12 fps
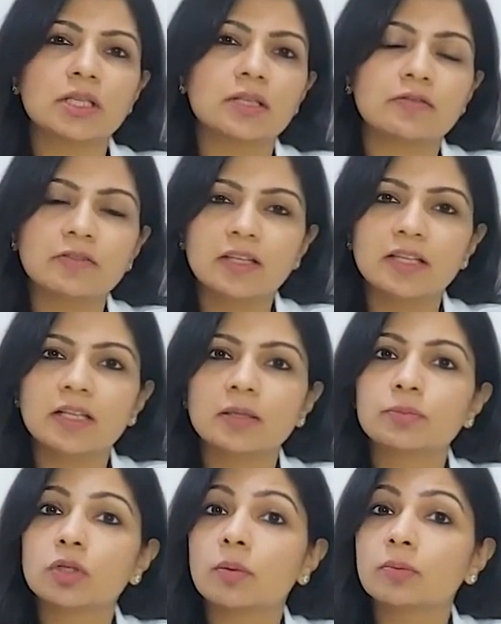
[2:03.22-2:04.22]
can feel an
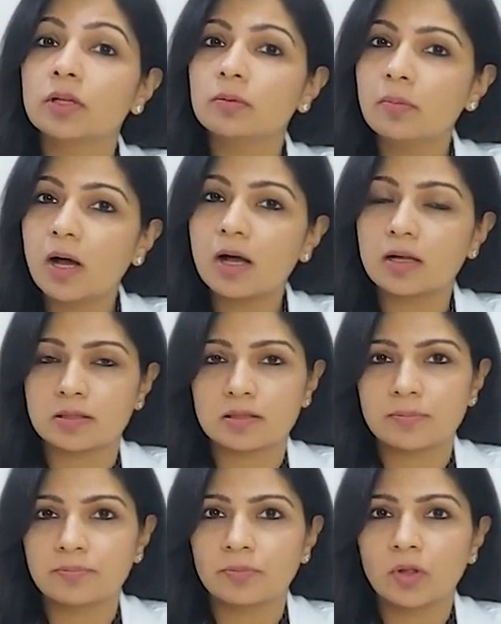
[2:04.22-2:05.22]
abdominal
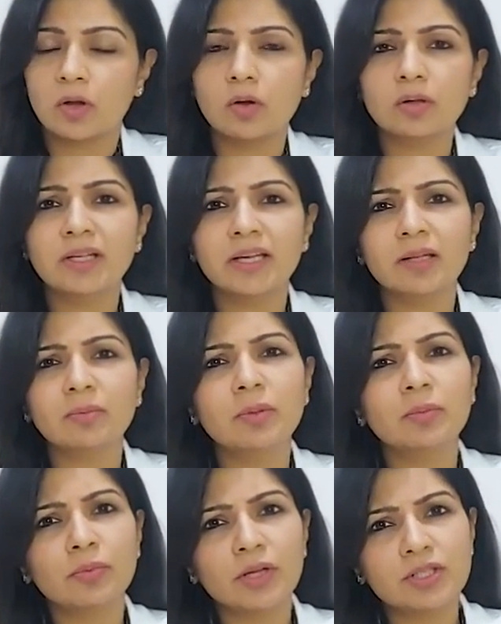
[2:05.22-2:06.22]
mass, or there can be
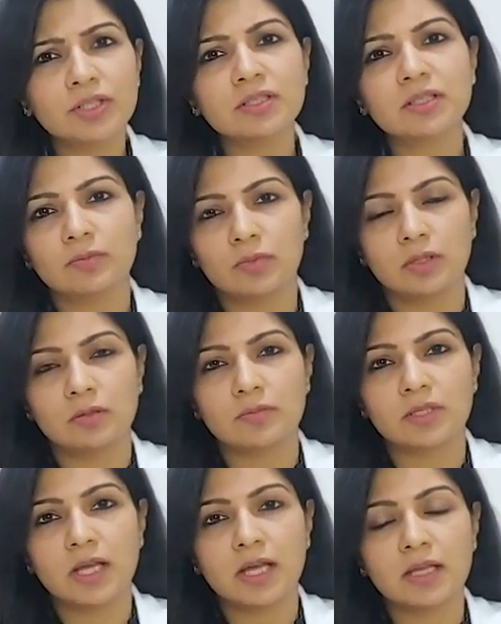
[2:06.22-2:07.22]
pressure
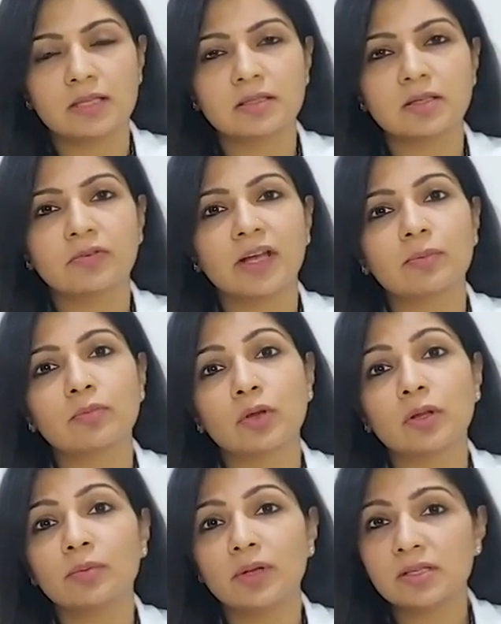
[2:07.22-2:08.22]
symptoms as the
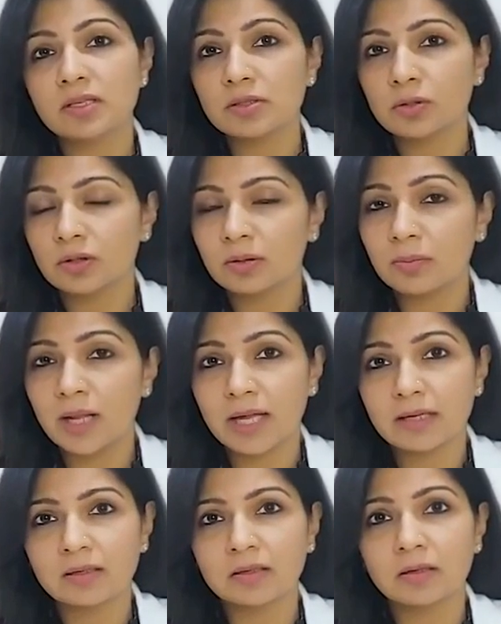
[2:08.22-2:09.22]
fibroid presses on the
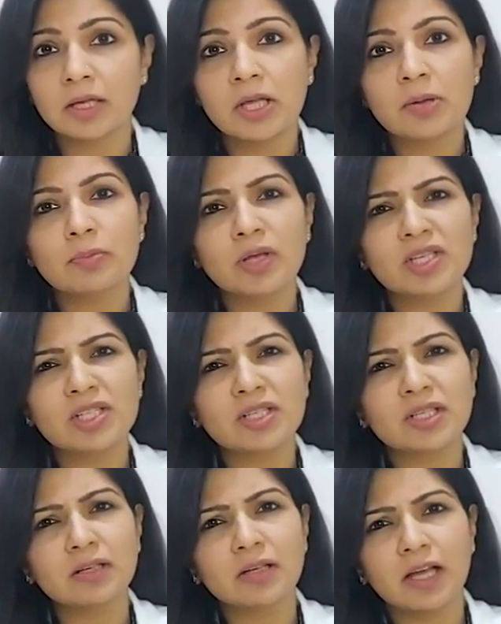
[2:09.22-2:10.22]
bladder.
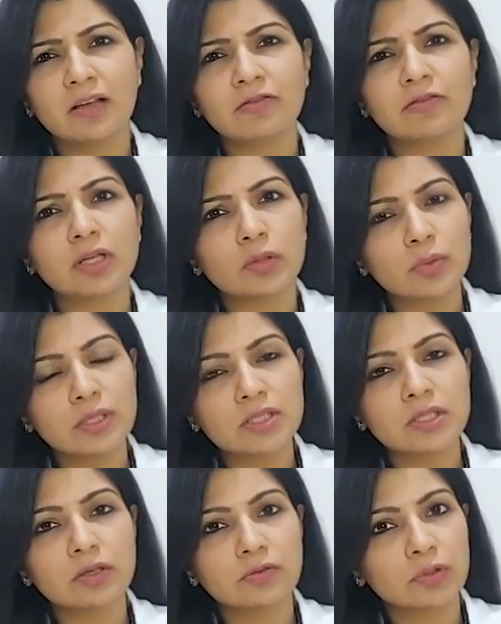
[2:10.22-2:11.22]
Patient can have
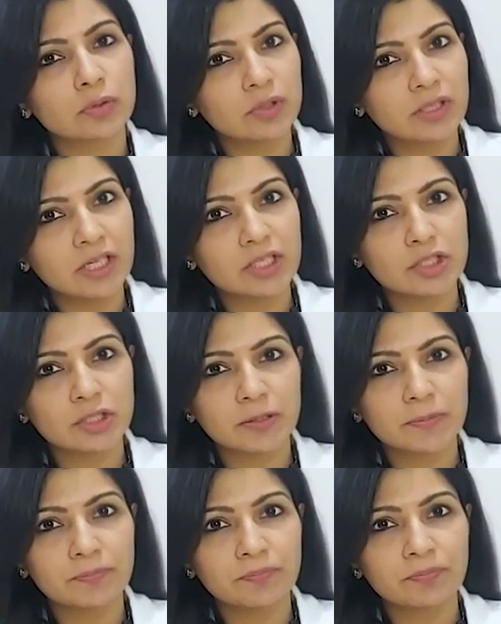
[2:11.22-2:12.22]
frequency of
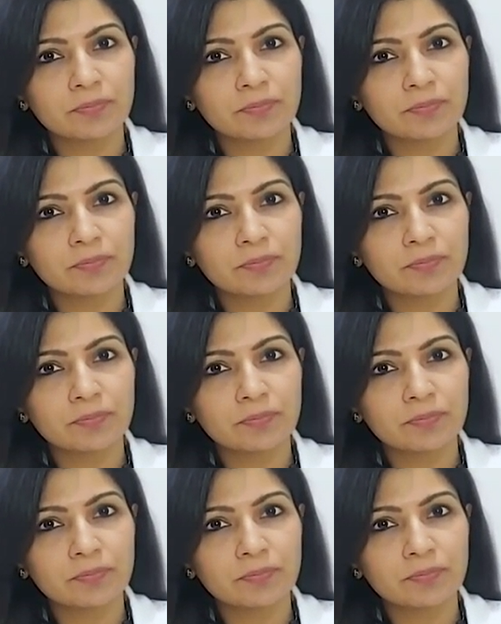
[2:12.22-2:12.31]
urination.